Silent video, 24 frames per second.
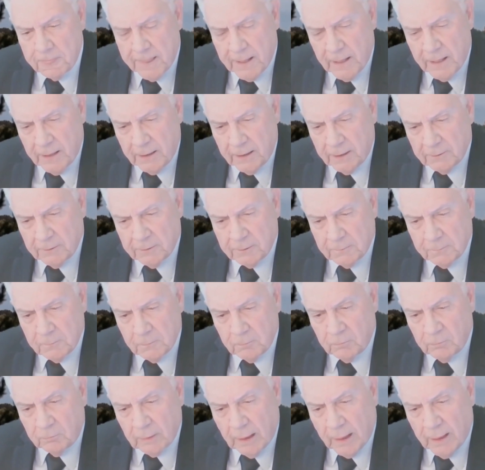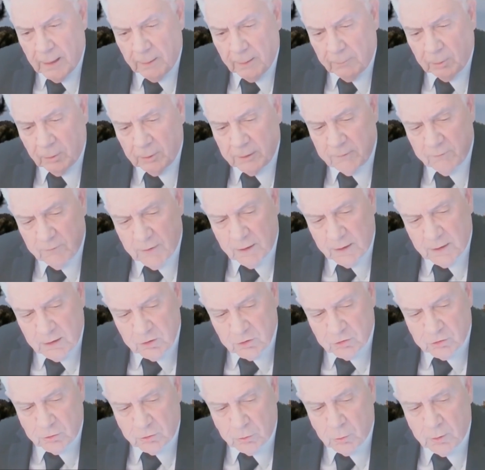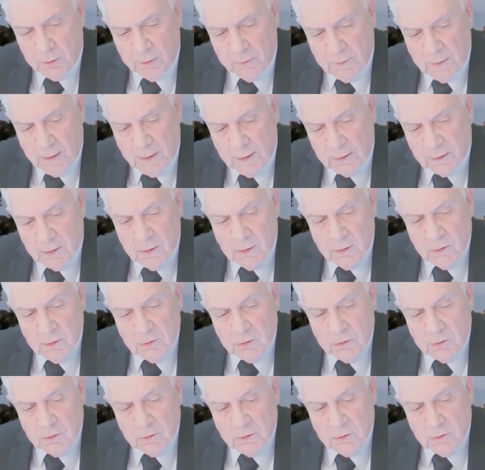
And I believe that He's doing that